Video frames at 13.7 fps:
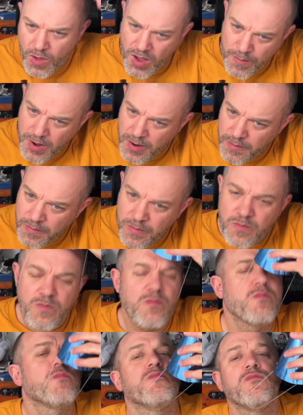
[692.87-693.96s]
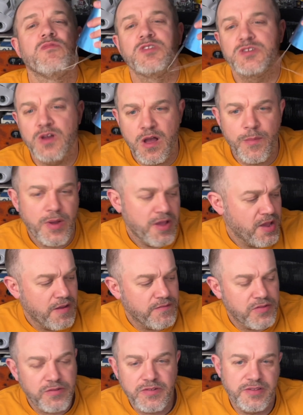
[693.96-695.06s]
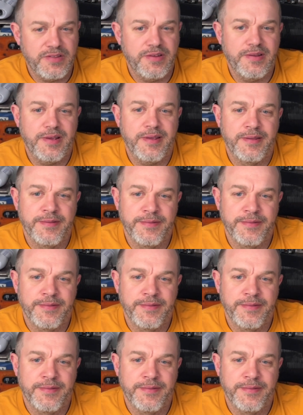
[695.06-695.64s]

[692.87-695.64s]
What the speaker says: I might retire my hat for the rest of the day.